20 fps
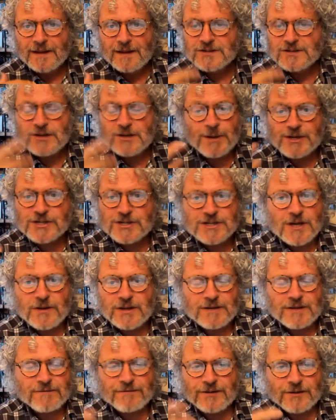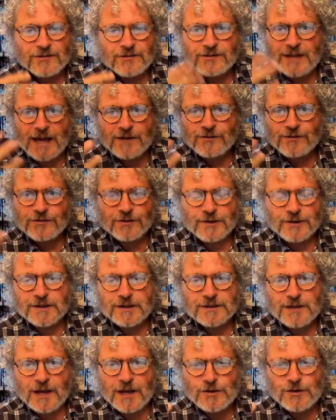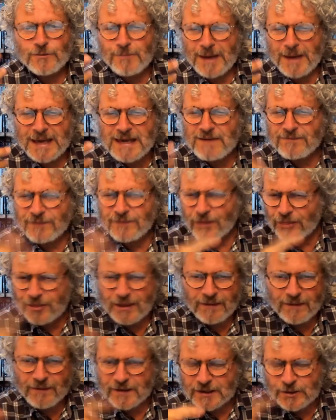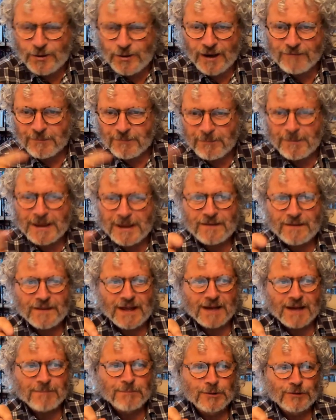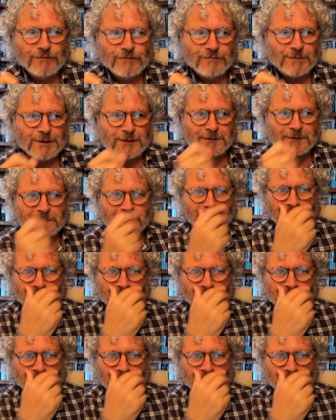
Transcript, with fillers: So much so that it feels natural, and, and you may even think that you haven't made that movement.